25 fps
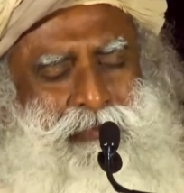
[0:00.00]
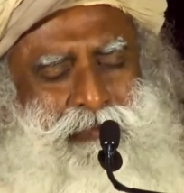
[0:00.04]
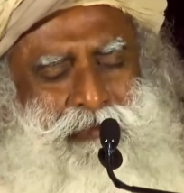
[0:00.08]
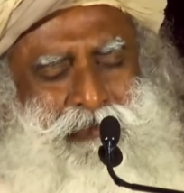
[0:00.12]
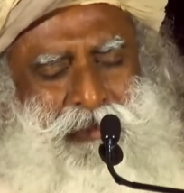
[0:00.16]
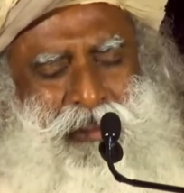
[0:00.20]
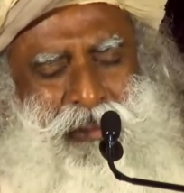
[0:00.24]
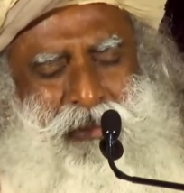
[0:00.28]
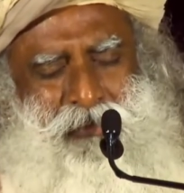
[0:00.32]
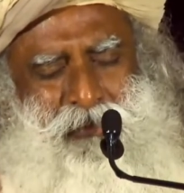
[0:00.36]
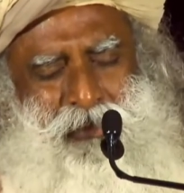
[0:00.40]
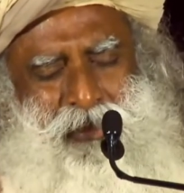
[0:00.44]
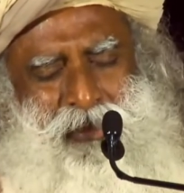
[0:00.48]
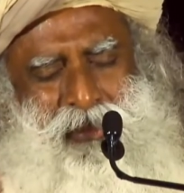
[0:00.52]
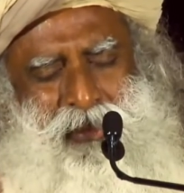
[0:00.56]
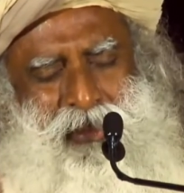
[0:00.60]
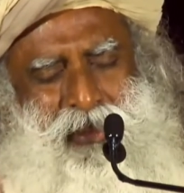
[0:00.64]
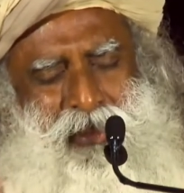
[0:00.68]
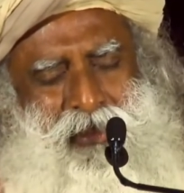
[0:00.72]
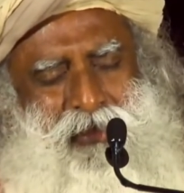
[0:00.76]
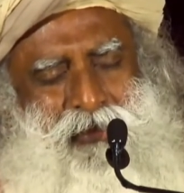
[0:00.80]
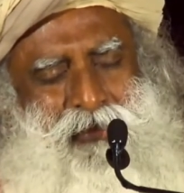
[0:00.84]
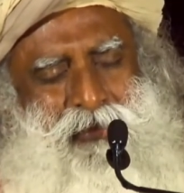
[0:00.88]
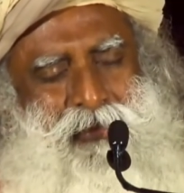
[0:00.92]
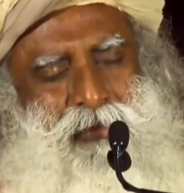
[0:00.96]
very much
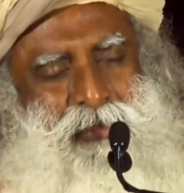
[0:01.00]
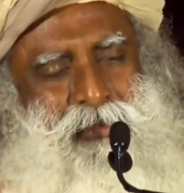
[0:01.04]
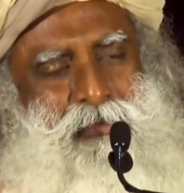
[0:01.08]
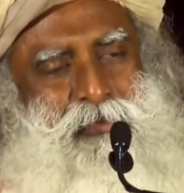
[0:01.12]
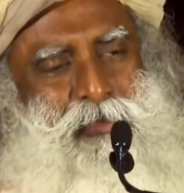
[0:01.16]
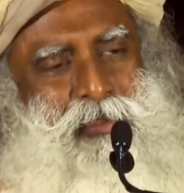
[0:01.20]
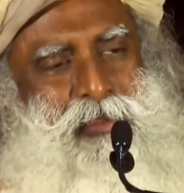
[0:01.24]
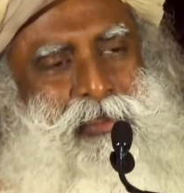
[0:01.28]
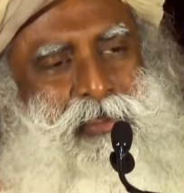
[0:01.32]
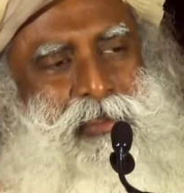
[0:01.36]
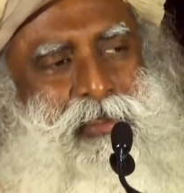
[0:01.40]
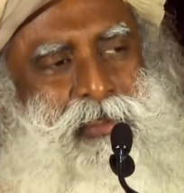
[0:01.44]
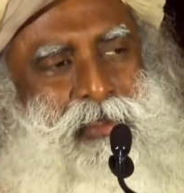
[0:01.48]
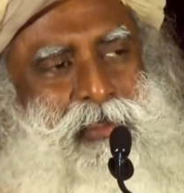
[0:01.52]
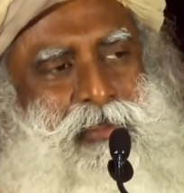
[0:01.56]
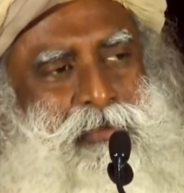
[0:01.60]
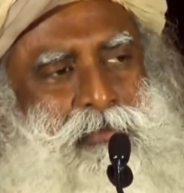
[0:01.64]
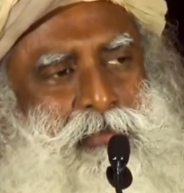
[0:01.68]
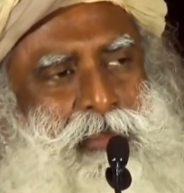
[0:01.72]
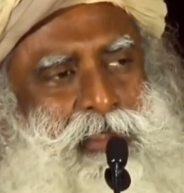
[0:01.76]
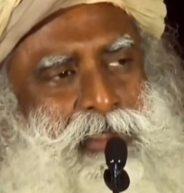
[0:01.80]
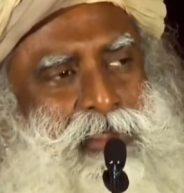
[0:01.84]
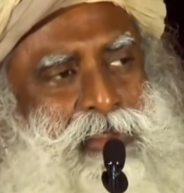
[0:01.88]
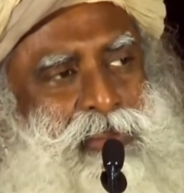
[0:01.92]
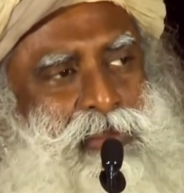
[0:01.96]
like Surya
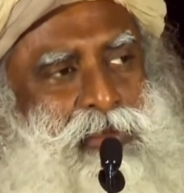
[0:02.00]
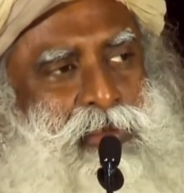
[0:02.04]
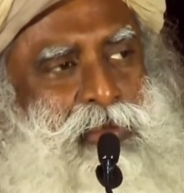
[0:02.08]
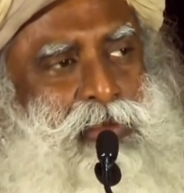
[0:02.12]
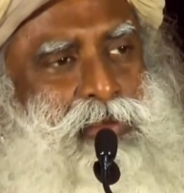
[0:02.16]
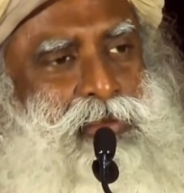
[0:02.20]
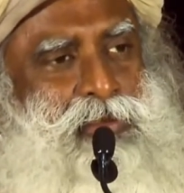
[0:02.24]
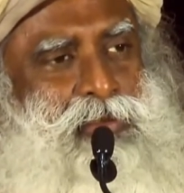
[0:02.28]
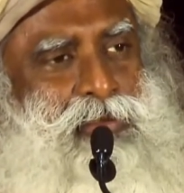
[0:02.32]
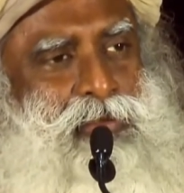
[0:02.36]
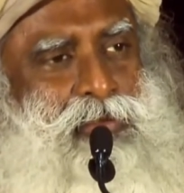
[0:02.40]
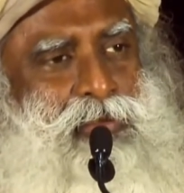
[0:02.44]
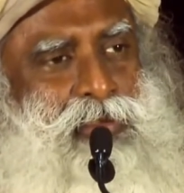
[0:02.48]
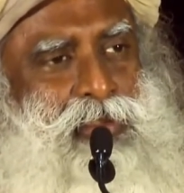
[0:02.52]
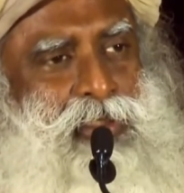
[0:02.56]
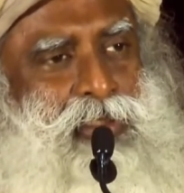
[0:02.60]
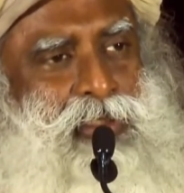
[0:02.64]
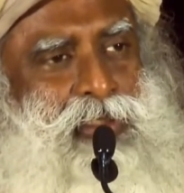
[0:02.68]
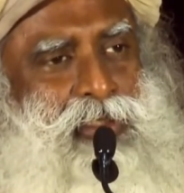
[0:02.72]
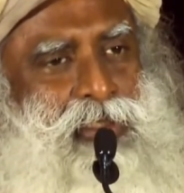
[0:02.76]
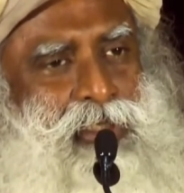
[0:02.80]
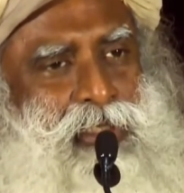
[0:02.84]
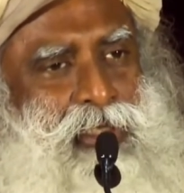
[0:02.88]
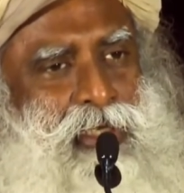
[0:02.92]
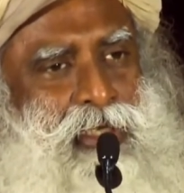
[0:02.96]
Namaskar, but it's called
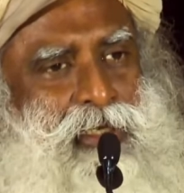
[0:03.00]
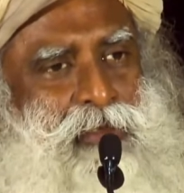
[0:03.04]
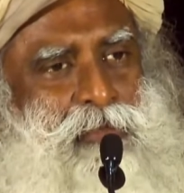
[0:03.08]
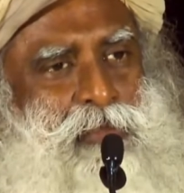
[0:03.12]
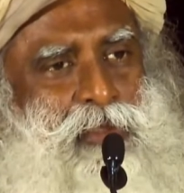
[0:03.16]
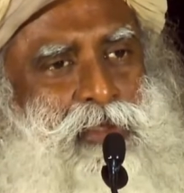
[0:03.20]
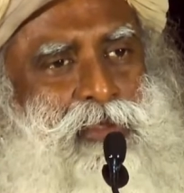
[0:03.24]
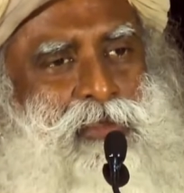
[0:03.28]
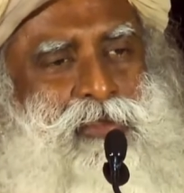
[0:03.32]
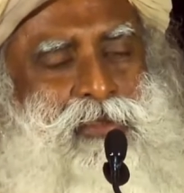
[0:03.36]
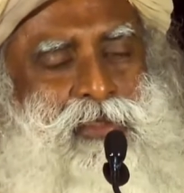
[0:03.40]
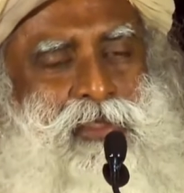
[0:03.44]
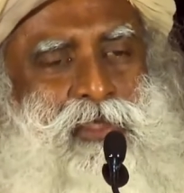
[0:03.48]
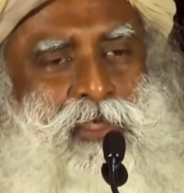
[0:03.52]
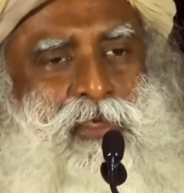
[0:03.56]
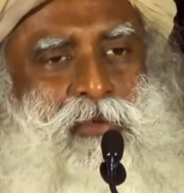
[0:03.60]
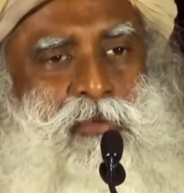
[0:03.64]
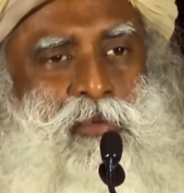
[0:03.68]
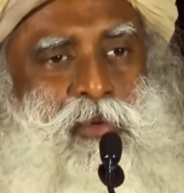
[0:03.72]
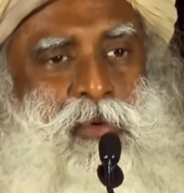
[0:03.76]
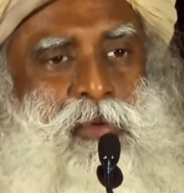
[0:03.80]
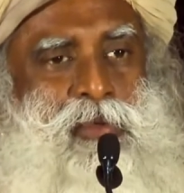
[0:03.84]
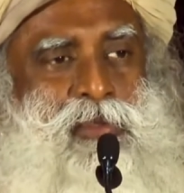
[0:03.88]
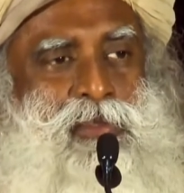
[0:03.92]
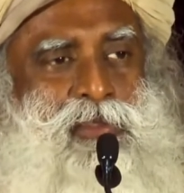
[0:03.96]
Surya Kriya because it
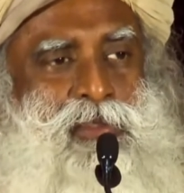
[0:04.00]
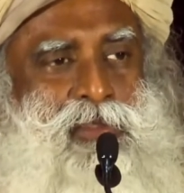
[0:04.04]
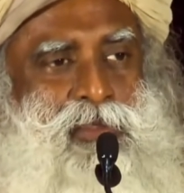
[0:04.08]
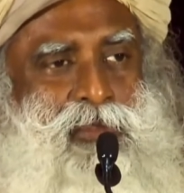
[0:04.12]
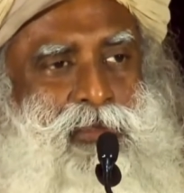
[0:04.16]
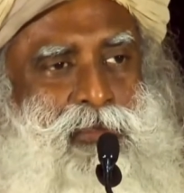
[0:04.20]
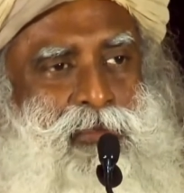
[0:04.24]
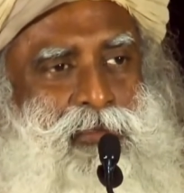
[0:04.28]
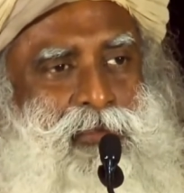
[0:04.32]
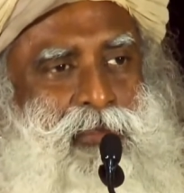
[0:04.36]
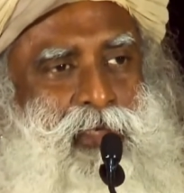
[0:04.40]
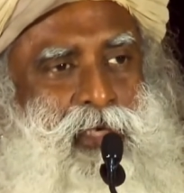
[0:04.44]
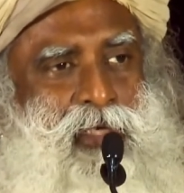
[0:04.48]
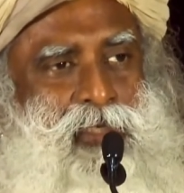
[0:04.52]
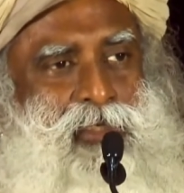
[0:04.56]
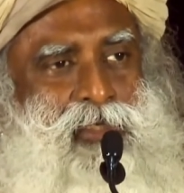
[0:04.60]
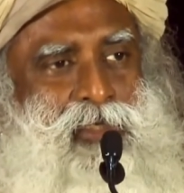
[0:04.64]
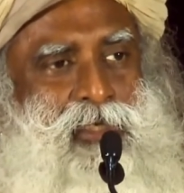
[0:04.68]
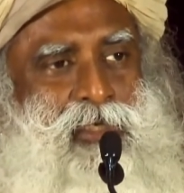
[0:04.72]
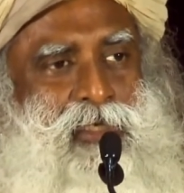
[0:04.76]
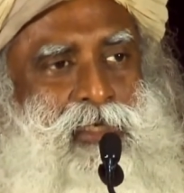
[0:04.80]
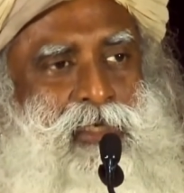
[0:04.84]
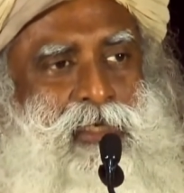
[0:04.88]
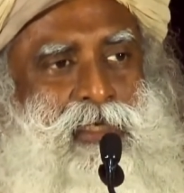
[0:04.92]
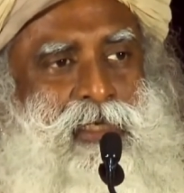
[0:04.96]
involves a
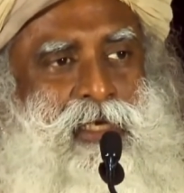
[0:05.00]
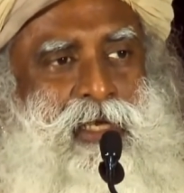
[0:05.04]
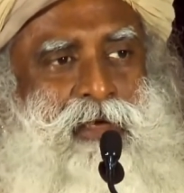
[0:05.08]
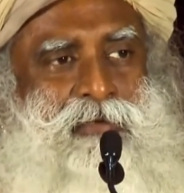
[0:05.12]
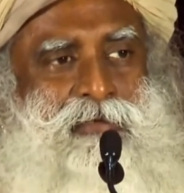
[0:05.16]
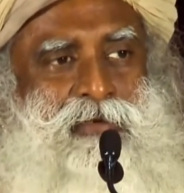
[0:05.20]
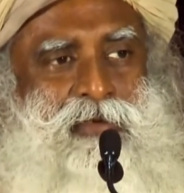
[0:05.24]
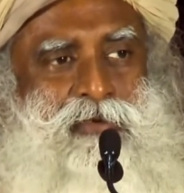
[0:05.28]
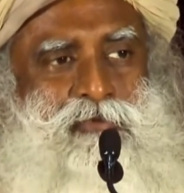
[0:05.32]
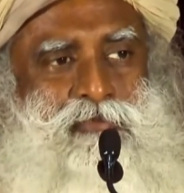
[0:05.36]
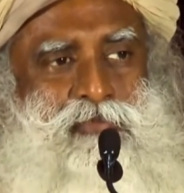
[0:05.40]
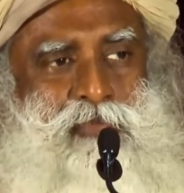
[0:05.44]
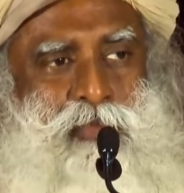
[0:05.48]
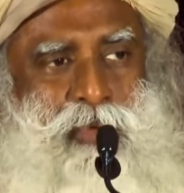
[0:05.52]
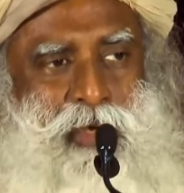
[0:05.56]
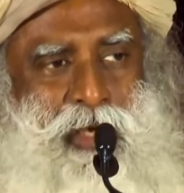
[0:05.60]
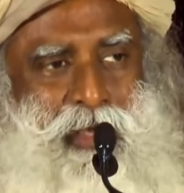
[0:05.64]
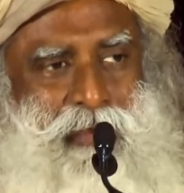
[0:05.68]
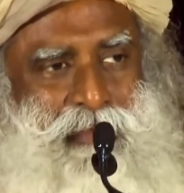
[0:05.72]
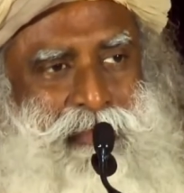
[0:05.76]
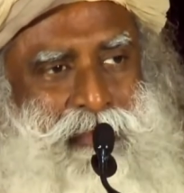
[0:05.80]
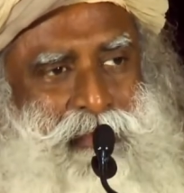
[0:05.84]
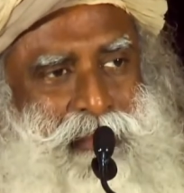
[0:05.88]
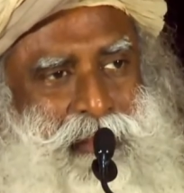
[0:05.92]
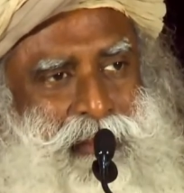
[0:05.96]
certain level of
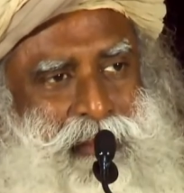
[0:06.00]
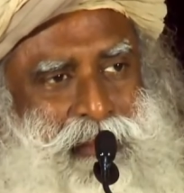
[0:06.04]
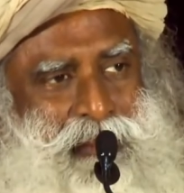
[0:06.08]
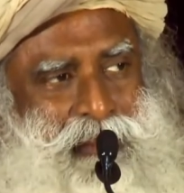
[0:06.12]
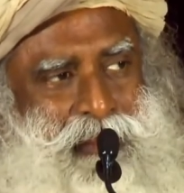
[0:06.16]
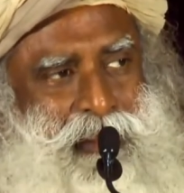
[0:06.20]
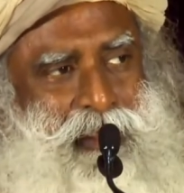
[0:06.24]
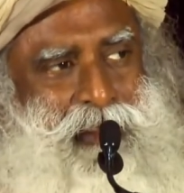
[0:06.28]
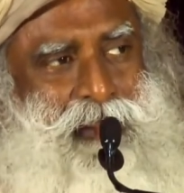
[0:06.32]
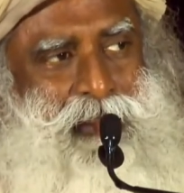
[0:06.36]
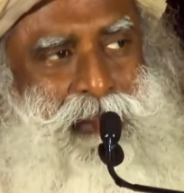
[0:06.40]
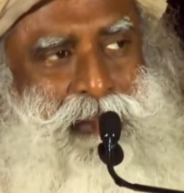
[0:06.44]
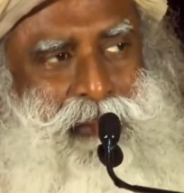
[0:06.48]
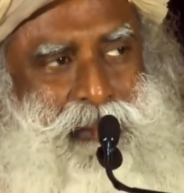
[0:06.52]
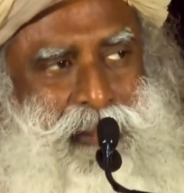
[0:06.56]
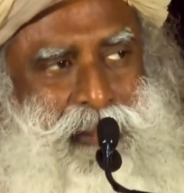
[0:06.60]
breath and other